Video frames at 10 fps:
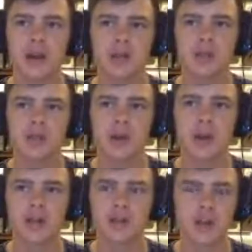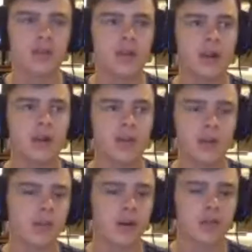I'm not exaggerating when I'm
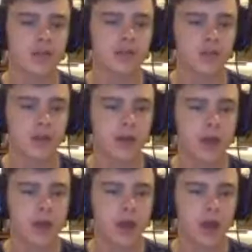telling the story.